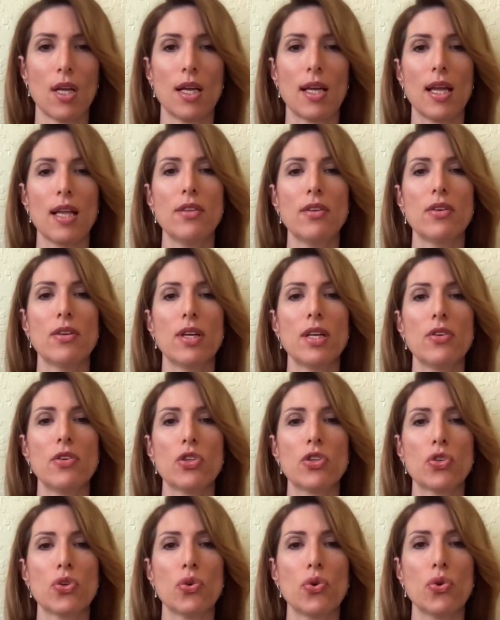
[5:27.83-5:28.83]
Can the Creator
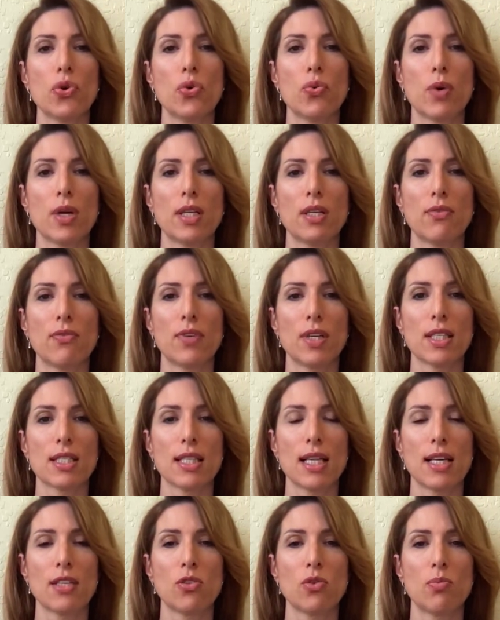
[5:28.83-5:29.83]
show you what it feels
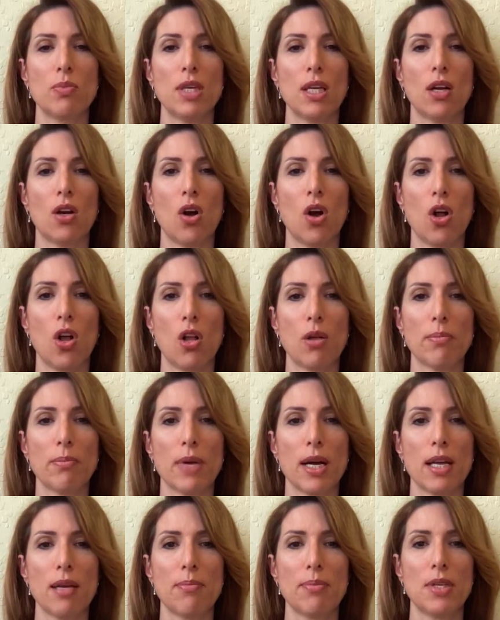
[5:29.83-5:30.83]
like to be calmed
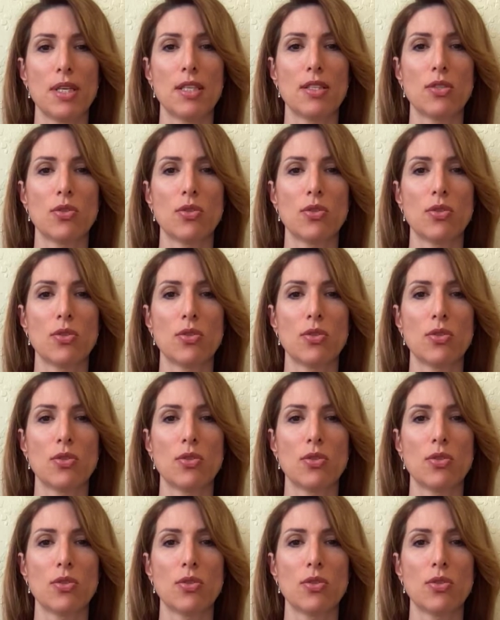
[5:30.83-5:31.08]
by peace,